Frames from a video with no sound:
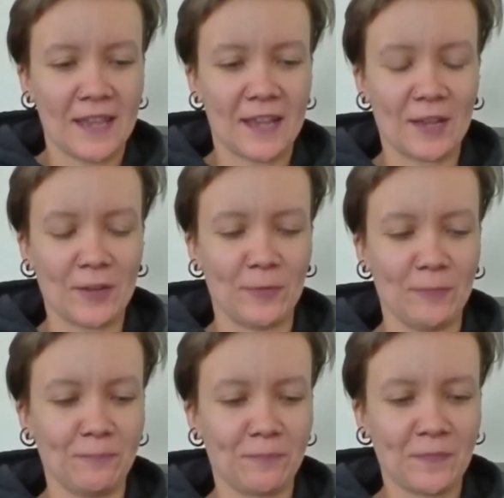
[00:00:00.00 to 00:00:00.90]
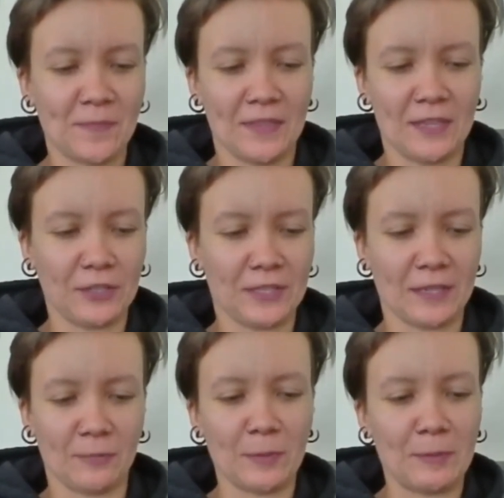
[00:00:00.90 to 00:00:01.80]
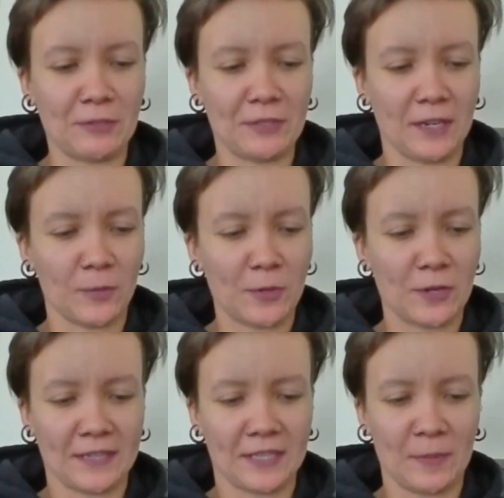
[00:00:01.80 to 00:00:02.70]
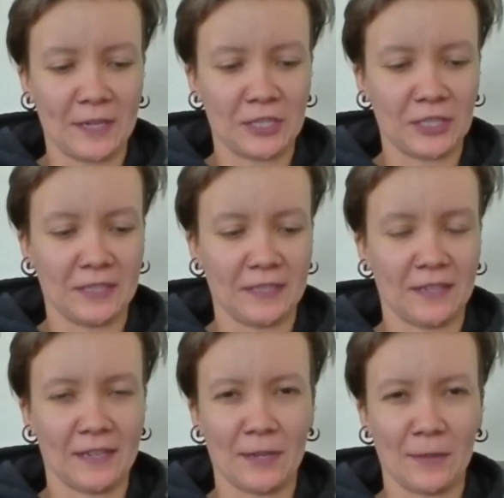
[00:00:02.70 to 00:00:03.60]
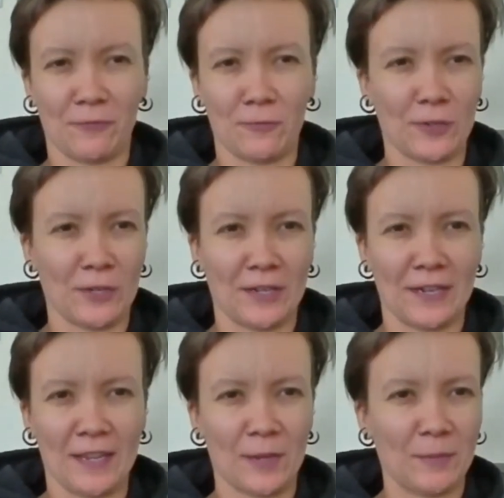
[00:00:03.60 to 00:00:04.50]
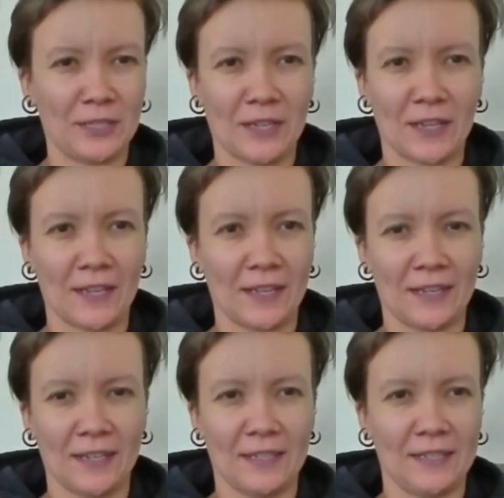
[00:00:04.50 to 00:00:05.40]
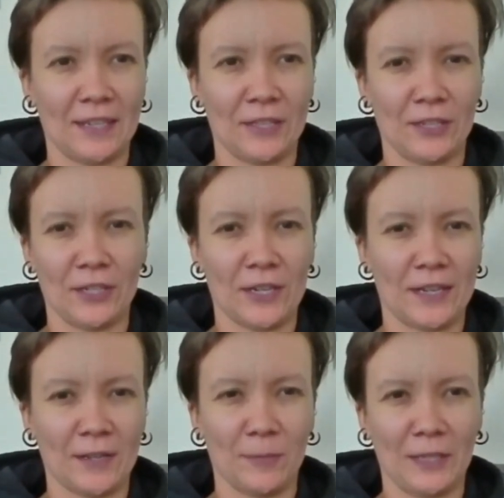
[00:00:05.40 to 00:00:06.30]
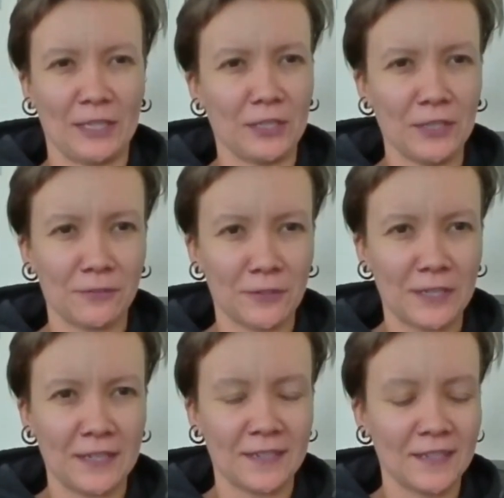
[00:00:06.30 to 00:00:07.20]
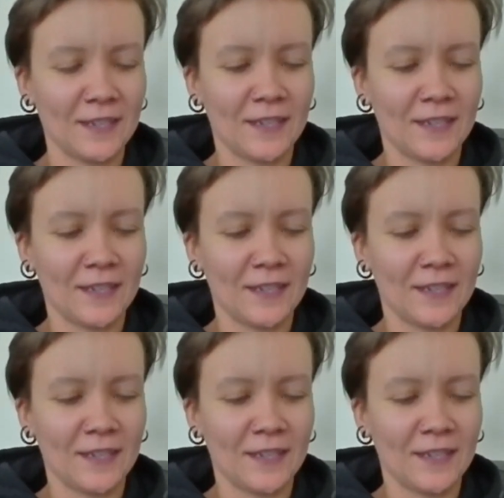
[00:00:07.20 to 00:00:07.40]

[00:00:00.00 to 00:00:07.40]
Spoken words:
There's a proposed airport expansion for Amazon and other like delivery